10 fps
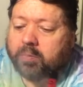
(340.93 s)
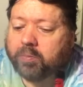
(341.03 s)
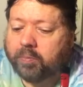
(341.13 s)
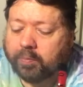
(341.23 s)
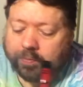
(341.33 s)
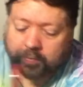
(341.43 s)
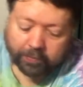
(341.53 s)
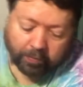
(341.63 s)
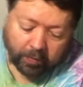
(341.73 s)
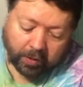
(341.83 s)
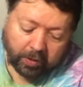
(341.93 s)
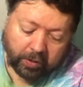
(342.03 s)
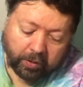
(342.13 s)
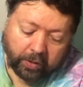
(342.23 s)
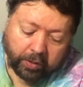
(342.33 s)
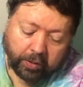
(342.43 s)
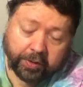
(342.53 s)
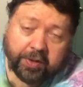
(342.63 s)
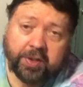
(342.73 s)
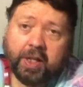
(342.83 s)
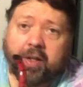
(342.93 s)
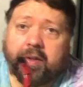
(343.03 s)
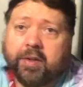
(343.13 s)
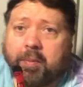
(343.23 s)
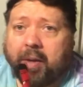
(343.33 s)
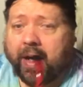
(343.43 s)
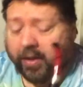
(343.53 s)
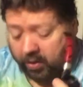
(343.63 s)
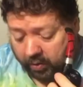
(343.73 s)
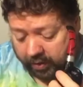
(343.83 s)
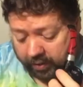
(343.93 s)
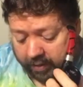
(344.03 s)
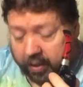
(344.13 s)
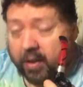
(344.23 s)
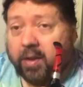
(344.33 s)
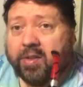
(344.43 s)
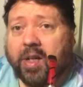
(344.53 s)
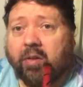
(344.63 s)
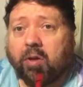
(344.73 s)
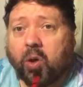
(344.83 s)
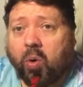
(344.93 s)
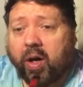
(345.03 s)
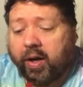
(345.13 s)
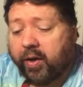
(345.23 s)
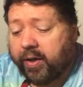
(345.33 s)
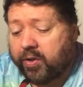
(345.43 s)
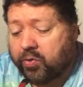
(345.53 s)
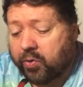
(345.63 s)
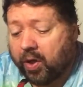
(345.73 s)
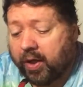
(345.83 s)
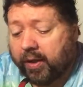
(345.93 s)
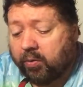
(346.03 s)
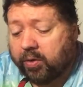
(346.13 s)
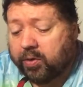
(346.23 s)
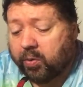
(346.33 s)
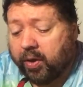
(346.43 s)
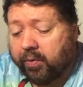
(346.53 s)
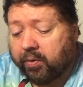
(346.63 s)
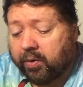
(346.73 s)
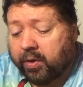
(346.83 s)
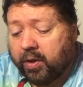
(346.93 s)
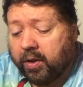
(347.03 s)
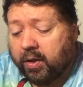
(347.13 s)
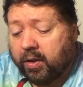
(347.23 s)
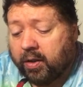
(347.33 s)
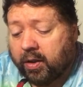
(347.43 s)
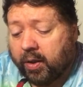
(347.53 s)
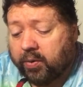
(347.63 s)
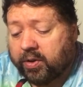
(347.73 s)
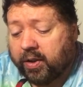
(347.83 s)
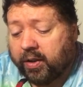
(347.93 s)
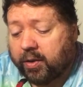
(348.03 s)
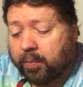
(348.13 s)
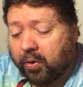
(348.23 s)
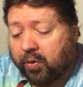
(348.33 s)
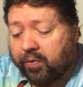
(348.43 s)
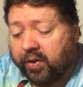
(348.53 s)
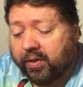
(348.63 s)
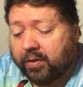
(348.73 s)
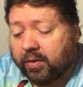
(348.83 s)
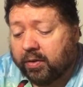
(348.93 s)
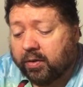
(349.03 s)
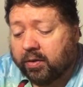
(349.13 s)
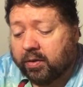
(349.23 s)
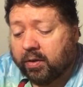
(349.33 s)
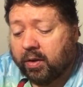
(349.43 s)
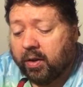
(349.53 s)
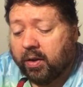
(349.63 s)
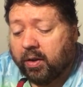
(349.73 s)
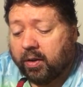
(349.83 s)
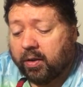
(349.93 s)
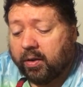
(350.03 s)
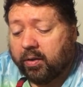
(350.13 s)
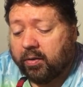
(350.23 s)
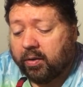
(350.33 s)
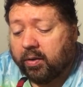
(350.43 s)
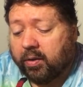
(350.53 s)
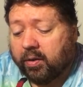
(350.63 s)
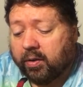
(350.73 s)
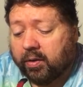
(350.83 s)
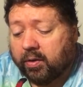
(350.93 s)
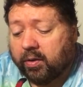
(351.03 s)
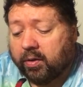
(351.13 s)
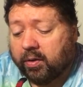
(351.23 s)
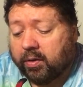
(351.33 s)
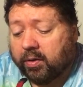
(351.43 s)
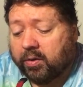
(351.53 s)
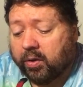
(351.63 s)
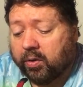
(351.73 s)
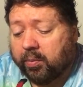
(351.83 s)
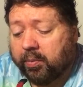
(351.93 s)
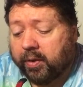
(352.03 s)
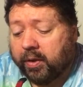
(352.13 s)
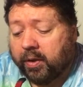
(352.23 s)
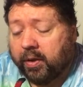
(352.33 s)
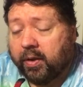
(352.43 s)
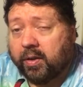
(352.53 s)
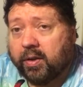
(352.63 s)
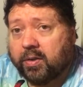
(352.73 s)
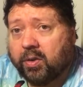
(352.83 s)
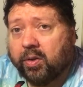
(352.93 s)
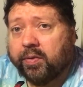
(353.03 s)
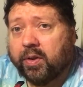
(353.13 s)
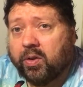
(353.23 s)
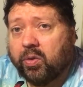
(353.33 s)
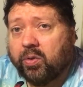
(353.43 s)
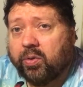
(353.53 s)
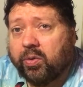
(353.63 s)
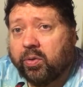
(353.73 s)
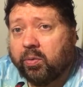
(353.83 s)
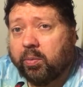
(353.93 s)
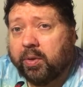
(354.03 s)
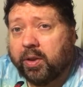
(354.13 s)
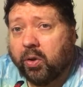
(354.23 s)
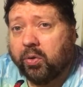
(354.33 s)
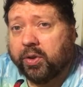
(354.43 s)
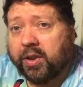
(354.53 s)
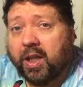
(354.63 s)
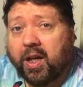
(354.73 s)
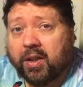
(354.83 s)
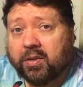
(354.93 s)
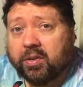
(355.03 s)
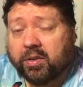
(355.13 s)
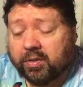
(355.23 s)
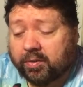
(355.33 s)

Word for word: jeez, The state of the tobacco in the tin does not require any drying whatsoever. I would say it's perfect. As uh, the term that's often used would be Goldilocks,